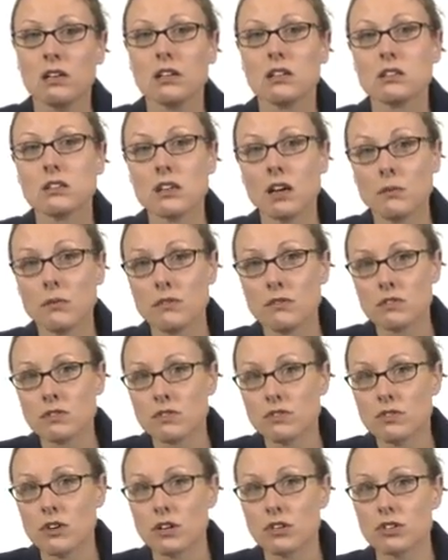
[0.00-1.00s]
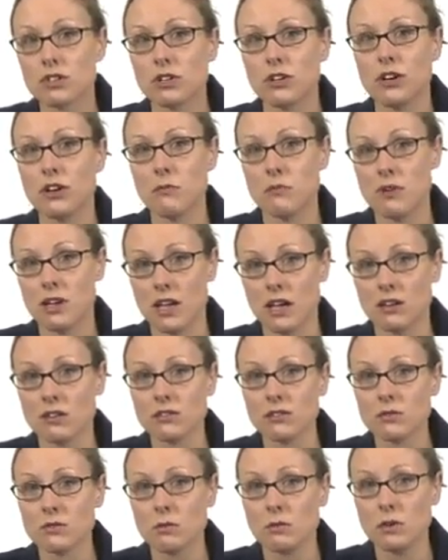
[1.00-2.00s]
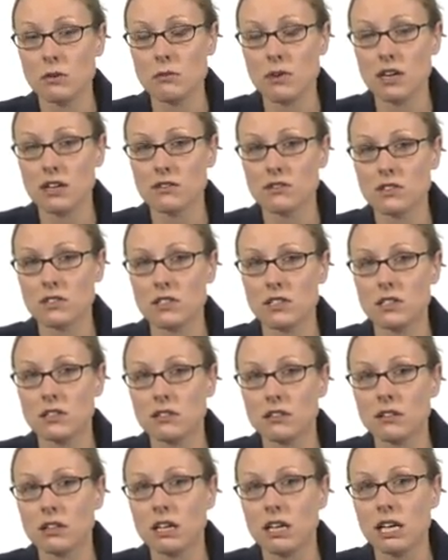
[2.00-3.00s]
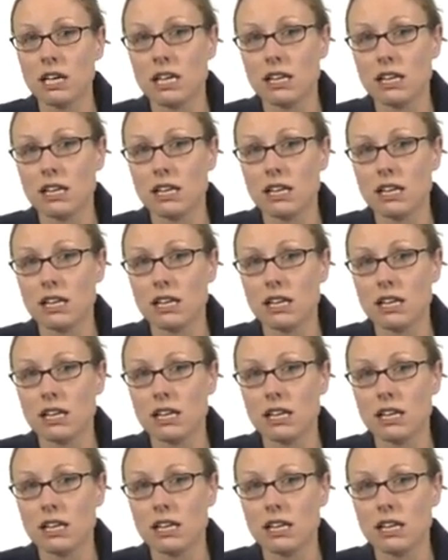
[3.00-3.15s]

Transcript: Some of the structure and panels will be made of steel.